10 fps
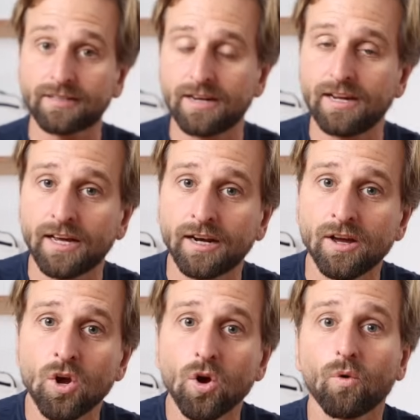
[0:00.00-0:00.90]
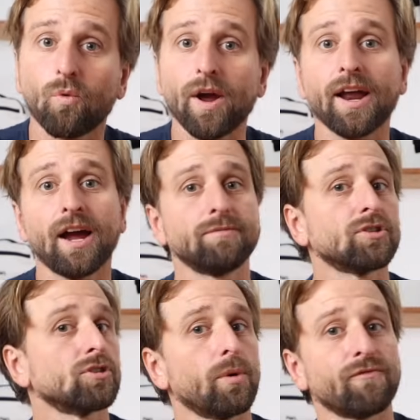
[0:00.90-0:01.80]
to need it when I'm
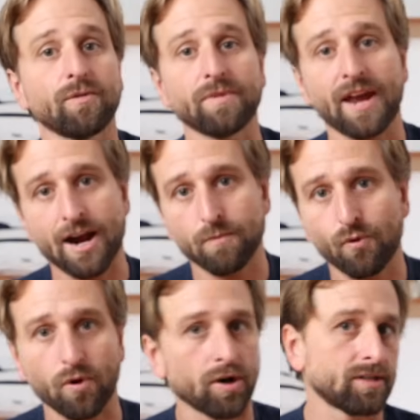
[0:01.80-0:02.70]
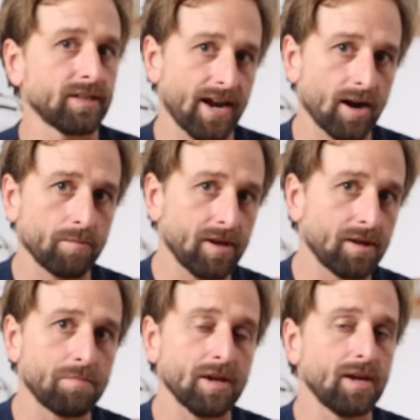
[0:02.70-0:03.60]
just going from the airport to the
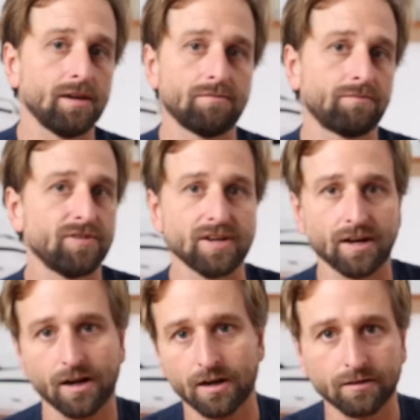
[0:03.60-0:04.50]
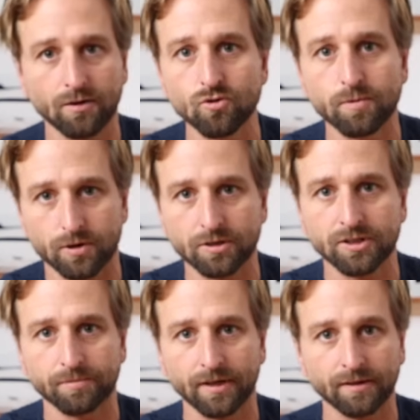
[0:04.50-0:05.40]
Airbnb via Uber or something.